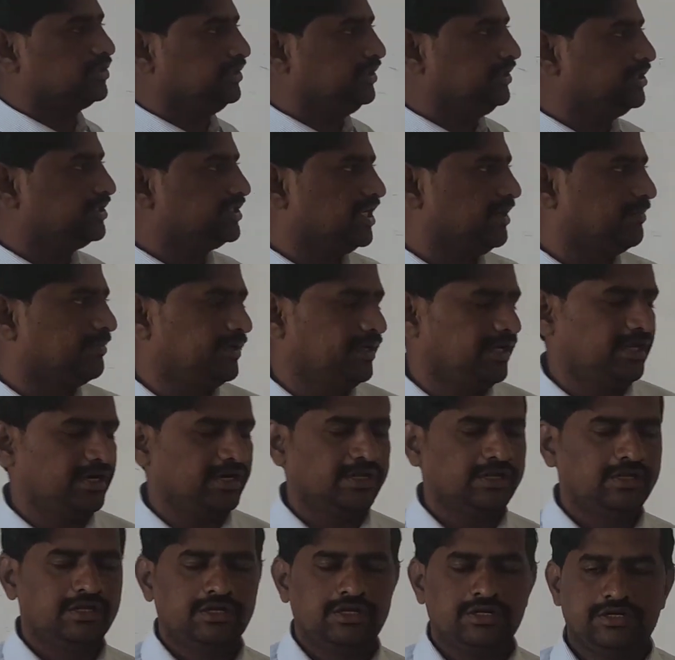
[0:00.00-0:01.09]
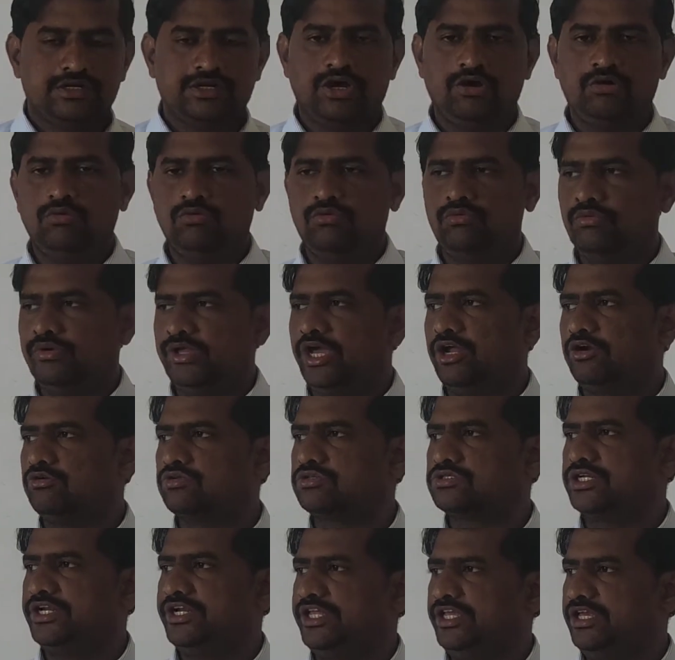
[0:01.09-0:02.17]
In this chapter, now we have to
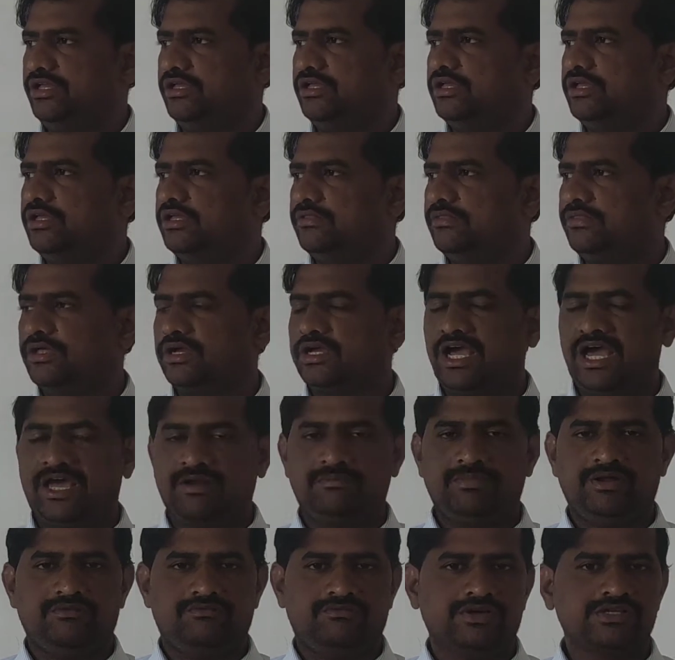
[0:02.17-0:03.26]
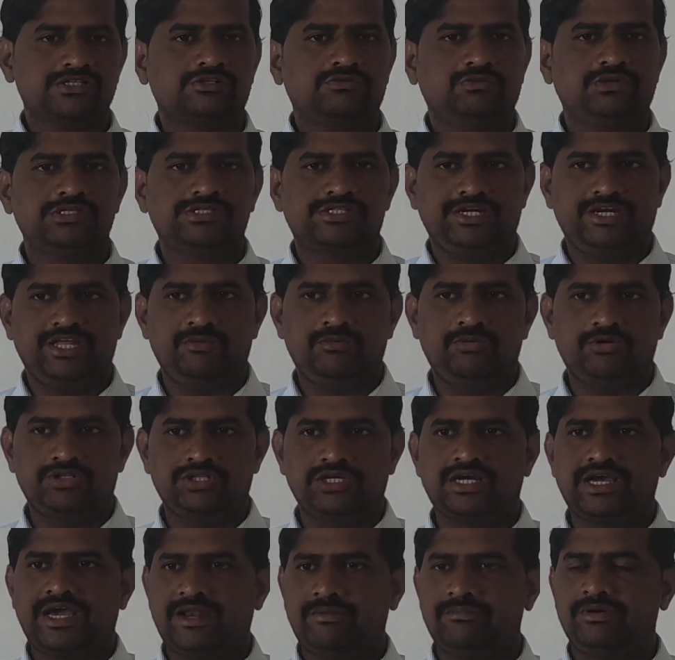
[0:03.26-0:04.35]
study the carbon. First we will study about the
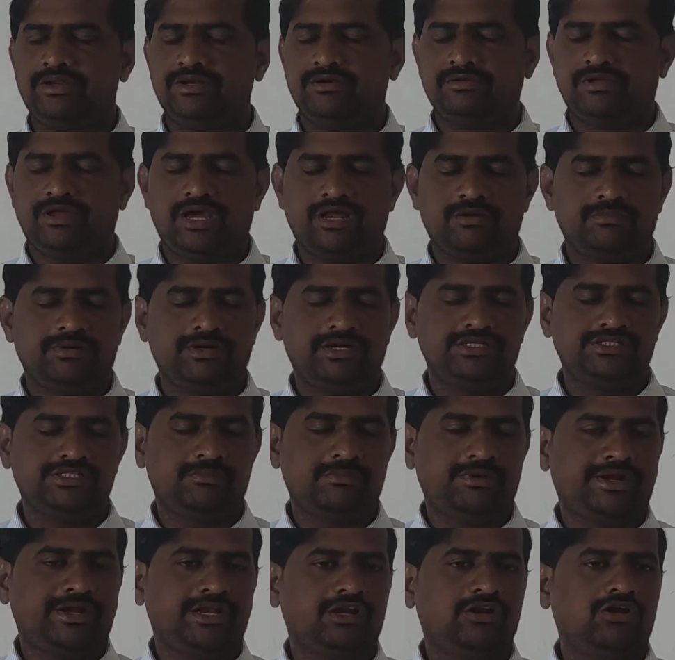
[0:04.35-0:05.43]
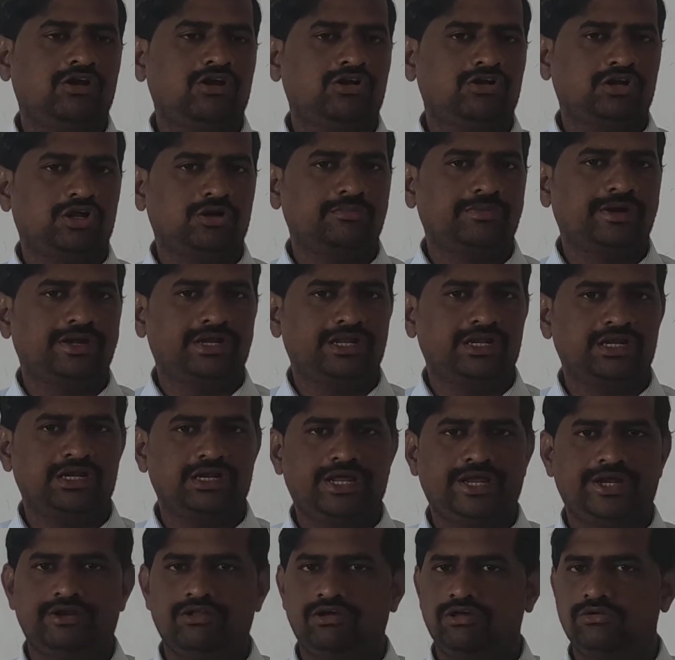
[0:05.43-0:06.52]
carbon. Carbon is a metal or non-metal,
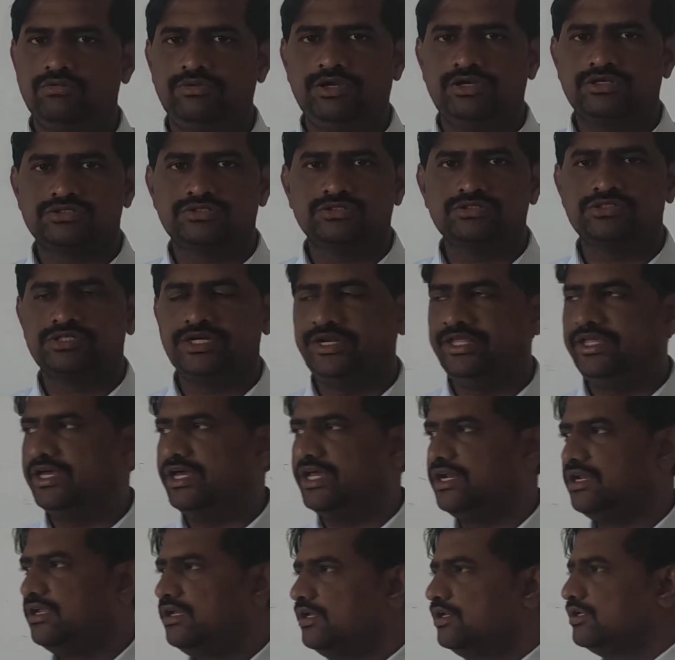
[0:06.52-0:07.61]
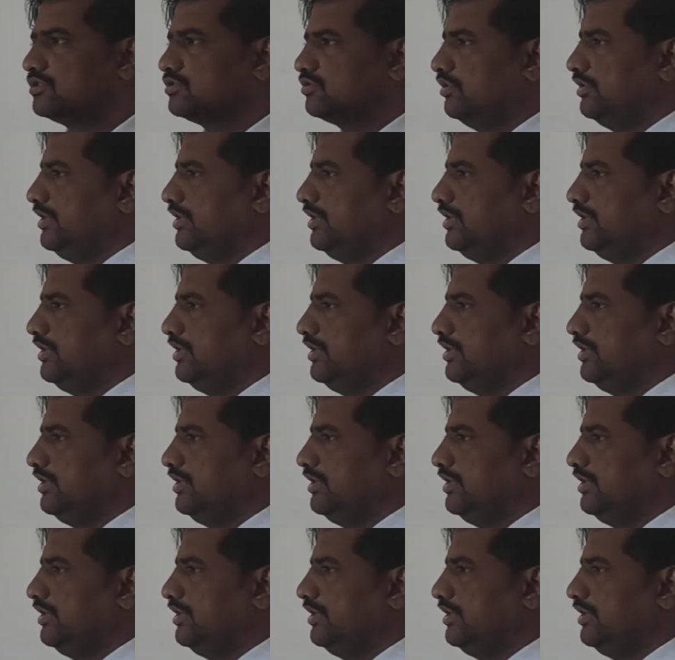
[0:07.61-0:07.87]
and all we have to study here. So